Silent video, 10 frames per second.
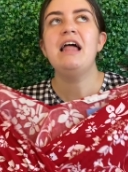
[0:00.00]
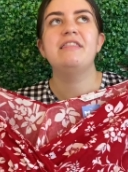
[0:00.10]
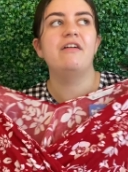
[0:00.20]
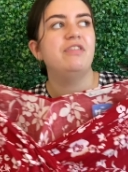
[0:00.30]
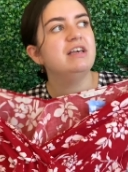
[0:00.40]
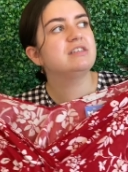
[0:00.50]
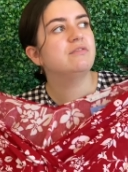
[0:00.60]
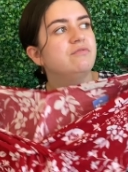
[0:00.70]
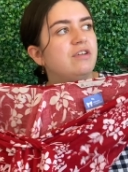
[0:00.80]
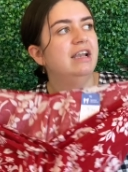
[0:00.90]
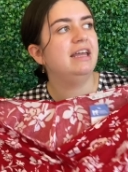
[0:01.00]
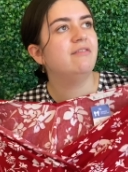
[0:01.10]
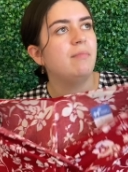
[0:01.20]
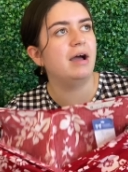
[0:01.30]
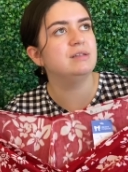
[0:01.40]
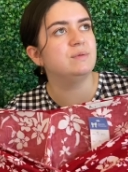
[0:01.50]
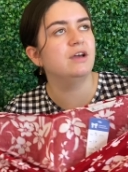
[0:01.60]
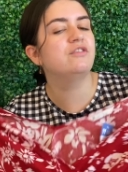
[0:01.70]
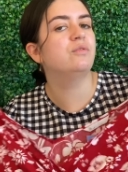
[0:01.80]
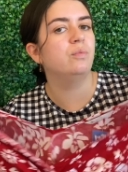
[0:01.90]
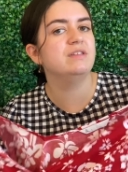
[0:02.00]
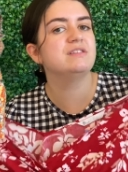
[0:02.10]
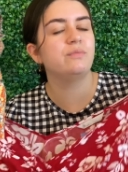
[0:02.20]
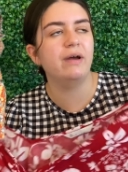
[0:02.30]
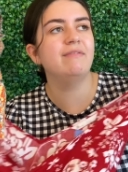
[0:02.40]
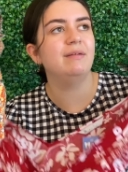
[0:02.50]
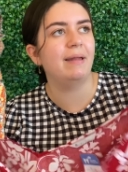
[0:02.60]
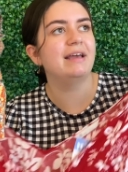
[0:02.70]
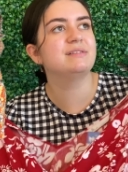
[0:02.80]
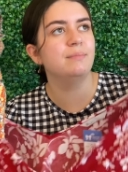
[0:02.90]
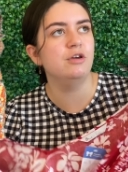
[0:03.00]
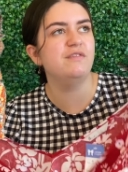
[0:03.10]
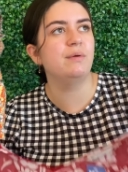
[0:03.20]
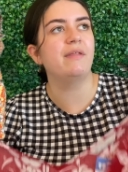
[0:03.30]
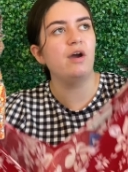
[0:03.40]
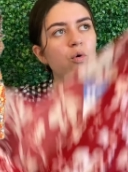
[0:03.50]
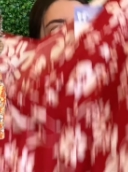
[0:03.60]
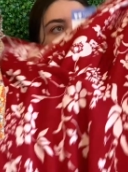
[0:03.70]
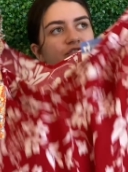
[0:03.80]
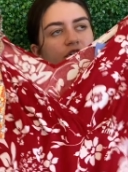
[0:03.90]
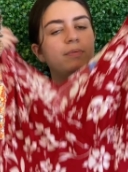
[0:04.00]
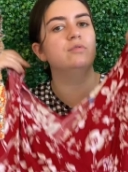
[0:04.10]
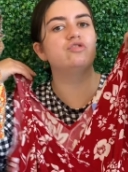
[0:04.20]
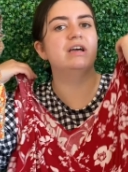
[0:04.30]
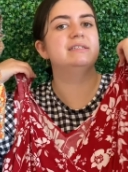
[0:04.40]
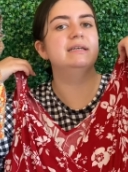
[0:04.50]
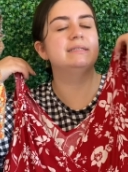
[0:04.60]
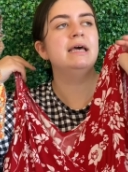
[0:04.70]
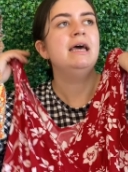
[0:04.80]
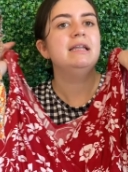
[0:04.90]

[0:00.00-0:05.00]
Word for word: Now this really reminds me of the Wizard of Waverly Place movie where they're all wearing tropical dresses.